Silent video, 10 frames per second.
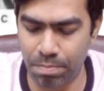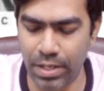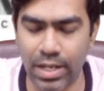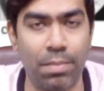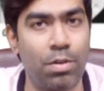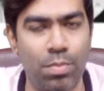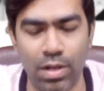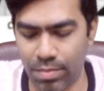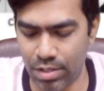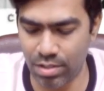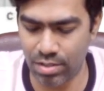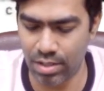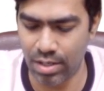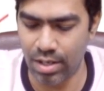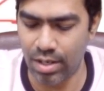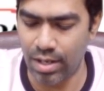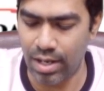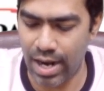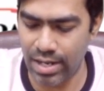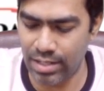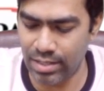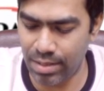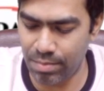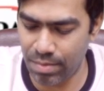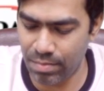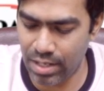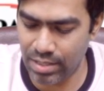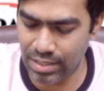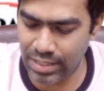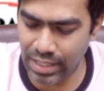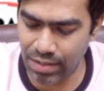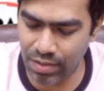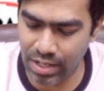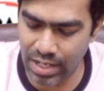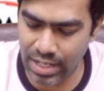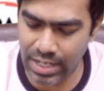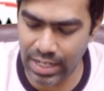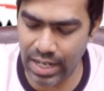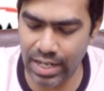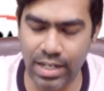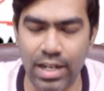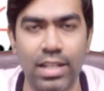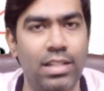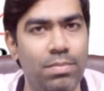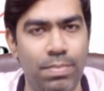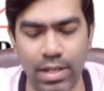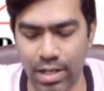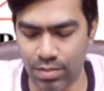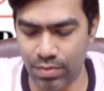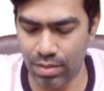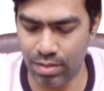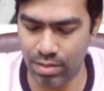pre-captopril images. And at the same time, there is a significant delay in getting this peak as well.